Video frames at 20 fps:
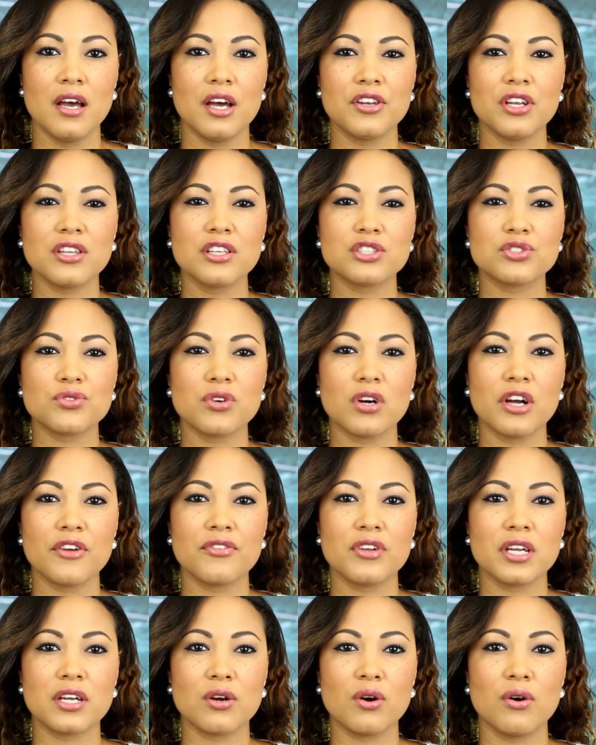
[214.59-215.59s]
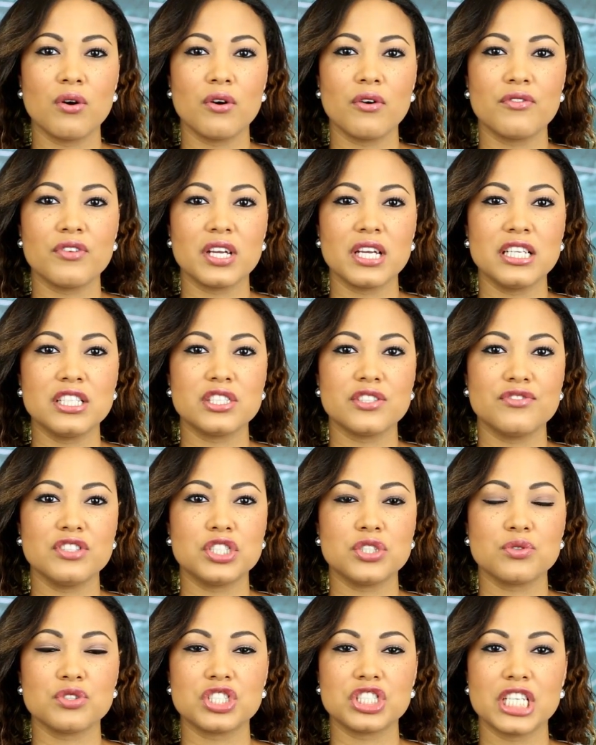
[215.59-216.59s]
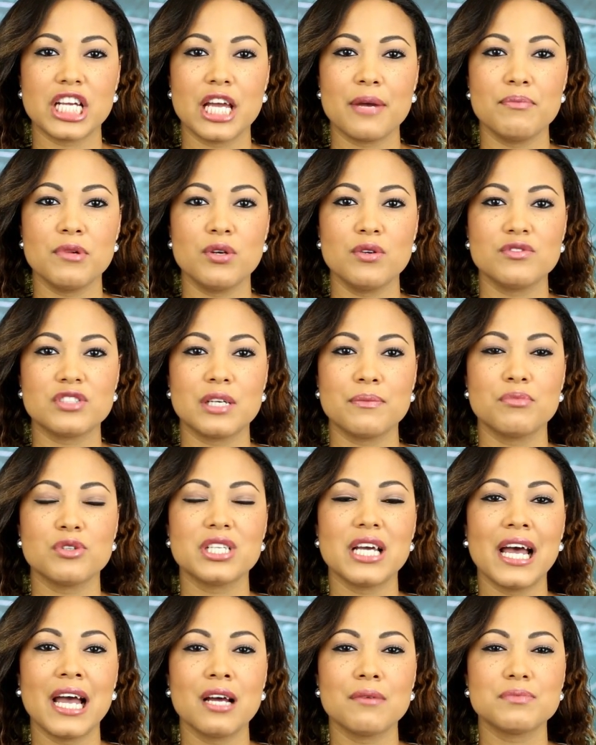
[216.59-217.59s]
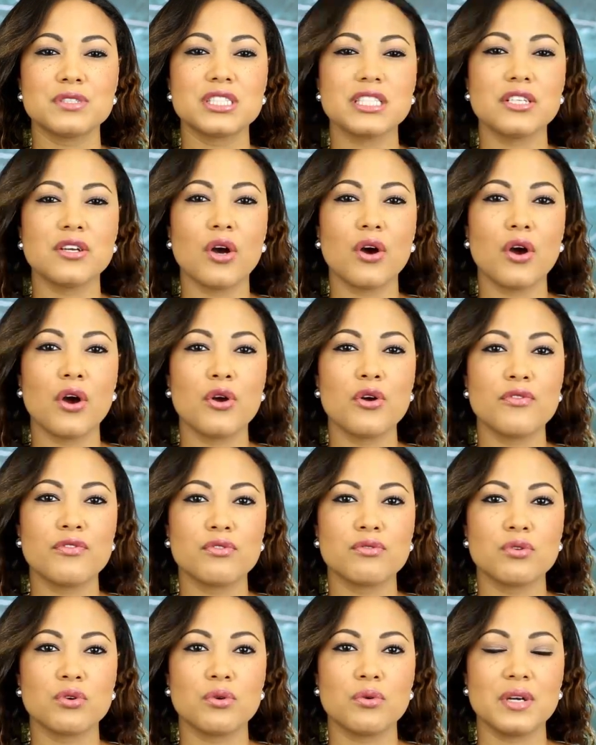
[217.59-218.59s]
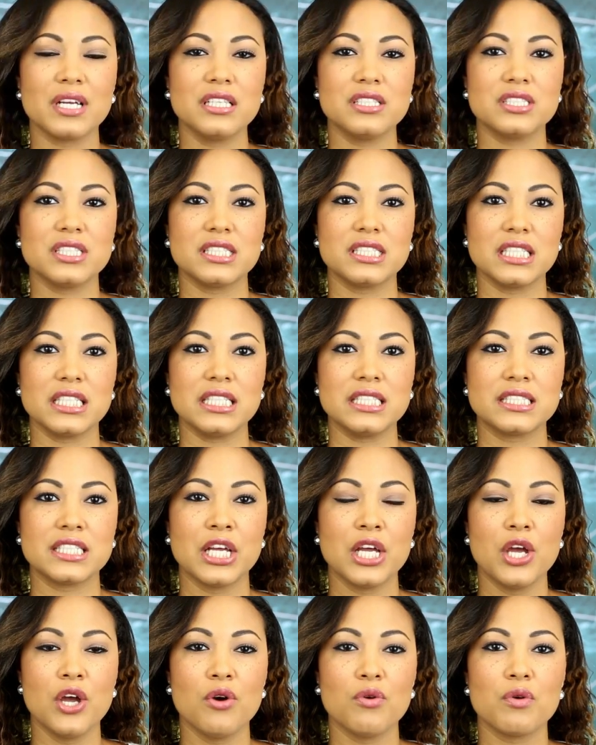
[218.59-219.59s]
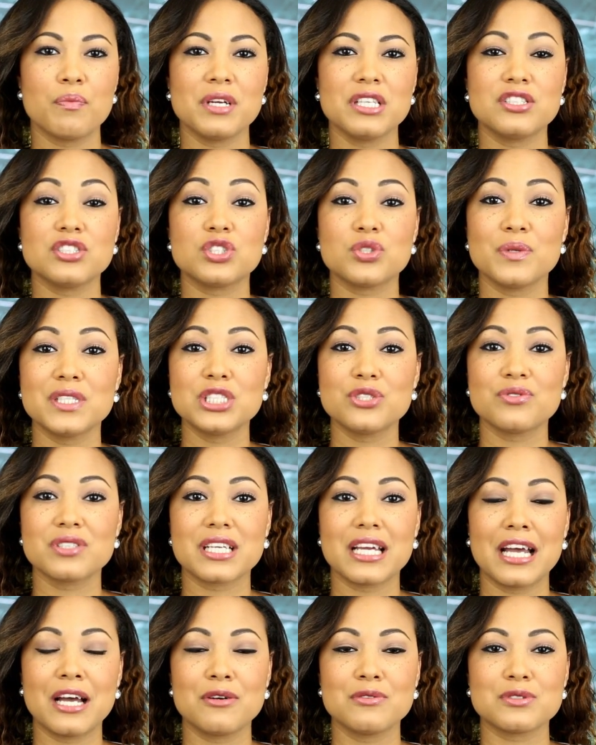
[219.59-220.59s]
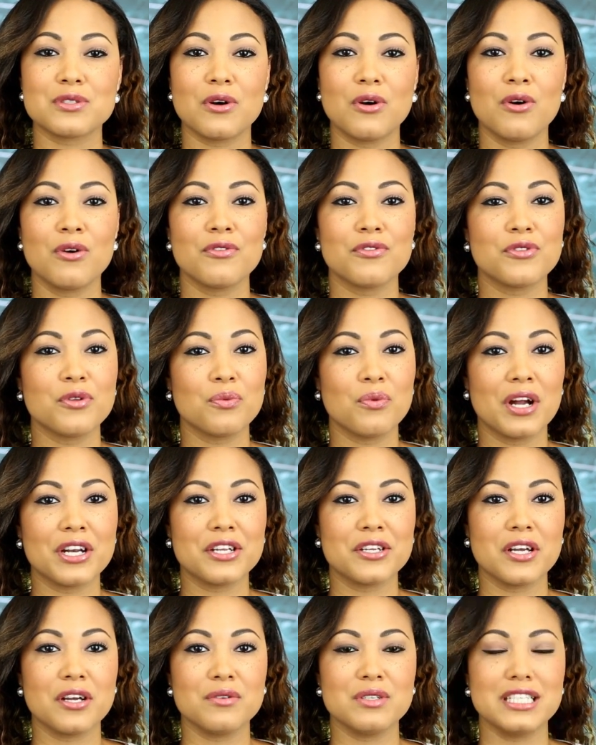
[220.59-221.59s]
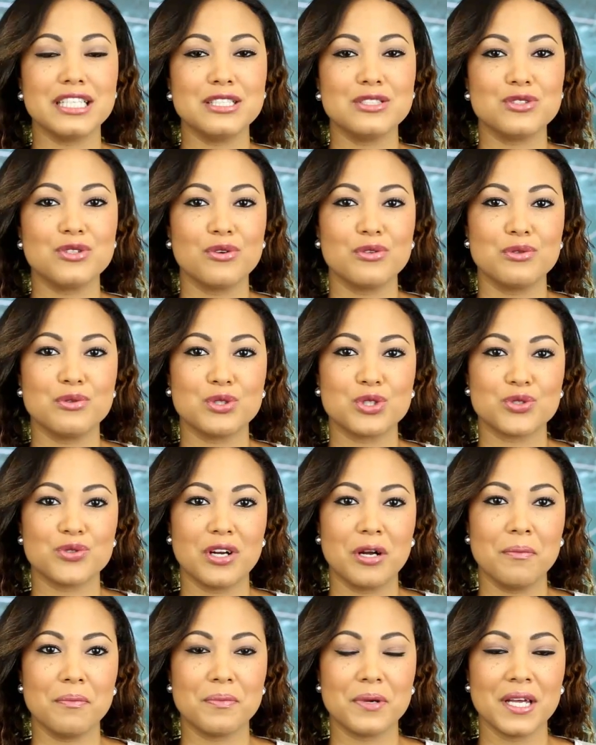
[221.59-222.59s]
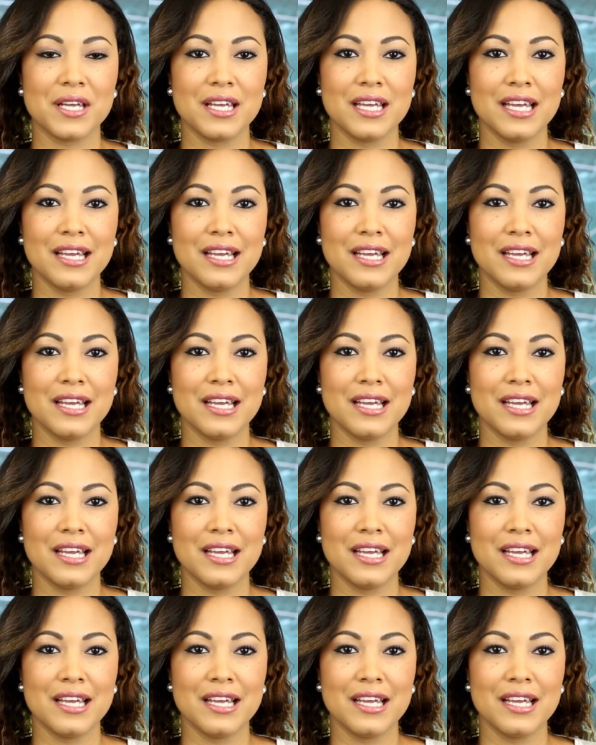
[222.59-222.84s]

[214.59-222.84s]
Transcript: Another driving of individual share moves and perhaps the overall indices will be the Twitter account of the one and only Donald Trump.